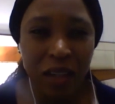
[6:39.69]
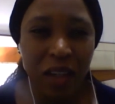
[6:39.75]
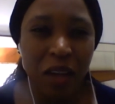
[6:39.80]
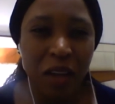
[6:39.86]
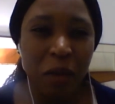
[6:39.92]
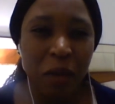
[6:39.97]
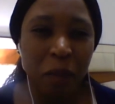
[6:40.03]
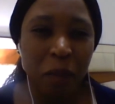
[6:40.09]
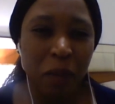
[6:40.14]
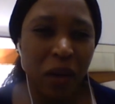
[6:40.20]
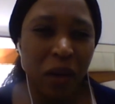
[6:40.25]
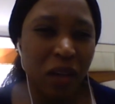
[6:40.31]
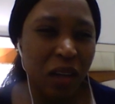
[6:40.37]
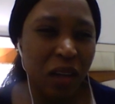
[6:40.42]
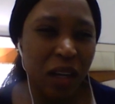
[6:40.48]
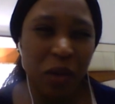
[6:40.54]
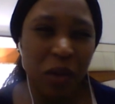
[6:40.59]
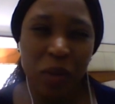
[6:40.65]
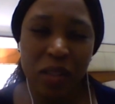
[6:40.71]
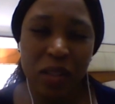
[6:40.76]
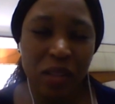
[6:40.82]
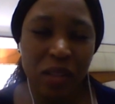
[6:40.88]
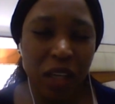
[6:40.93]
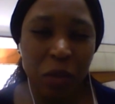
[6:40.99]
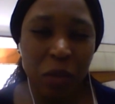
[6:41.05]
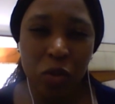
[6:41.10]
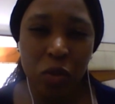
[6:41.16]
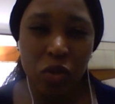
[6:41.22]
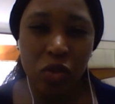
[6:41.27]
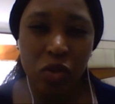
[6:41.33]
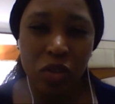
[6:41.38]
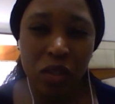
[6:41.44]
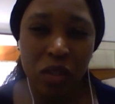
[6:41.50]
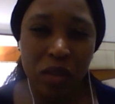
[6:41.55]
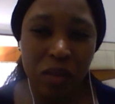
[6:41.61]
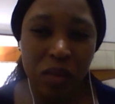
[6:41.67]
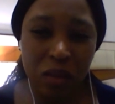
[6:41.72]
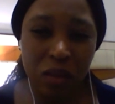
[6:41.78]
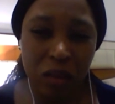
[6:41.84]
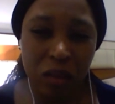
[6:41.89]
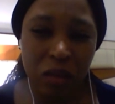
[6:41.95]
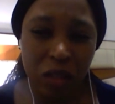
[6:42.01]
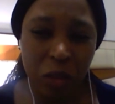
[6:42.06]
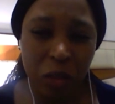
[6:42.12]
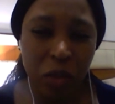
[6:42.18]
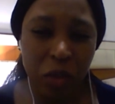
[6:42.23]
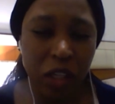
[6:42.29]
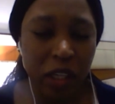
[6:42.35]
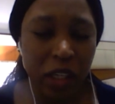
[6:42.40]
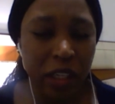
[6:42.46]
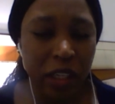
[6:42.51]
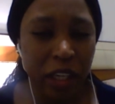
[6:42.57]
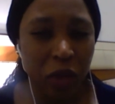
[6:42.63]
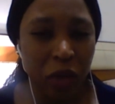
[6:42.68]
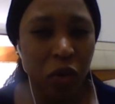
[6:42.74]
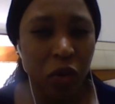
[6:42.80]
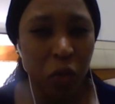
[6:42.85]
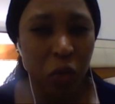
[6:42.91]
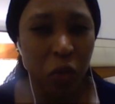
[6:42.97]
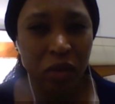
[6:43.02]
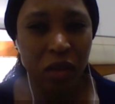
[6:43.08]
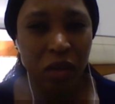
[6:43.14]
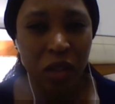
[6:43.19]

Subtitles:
But I was able to just immediately get on with it